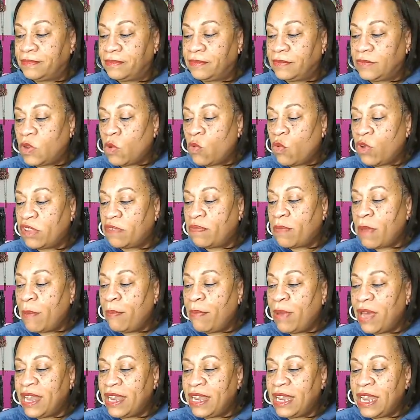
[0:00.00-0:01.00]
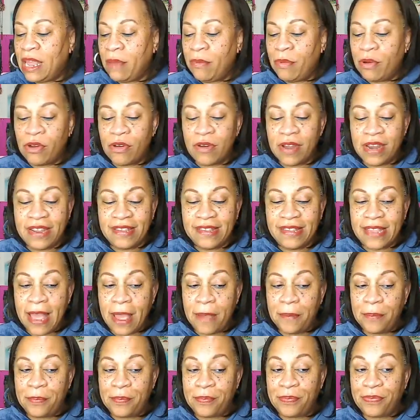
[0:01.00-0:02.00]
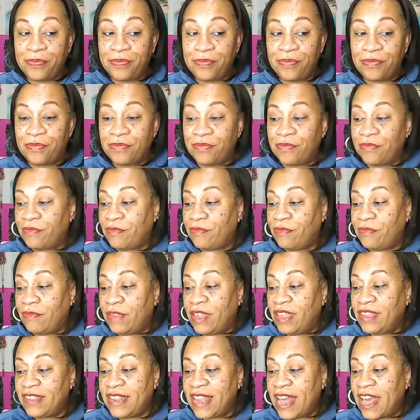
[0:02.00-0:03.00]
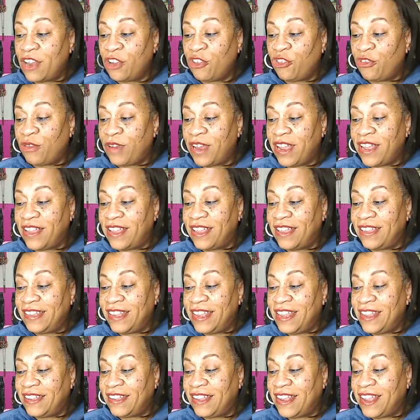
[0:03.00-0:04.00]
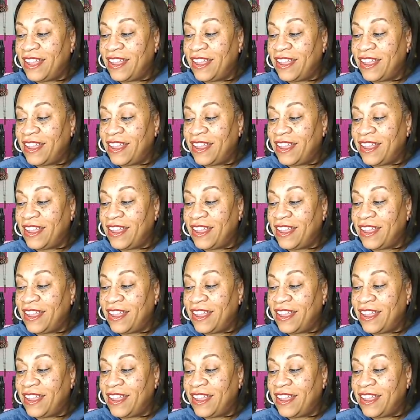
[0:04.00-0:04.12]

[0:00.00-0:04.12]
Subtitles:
What's my button label going to say? It's not a trick. It's easy.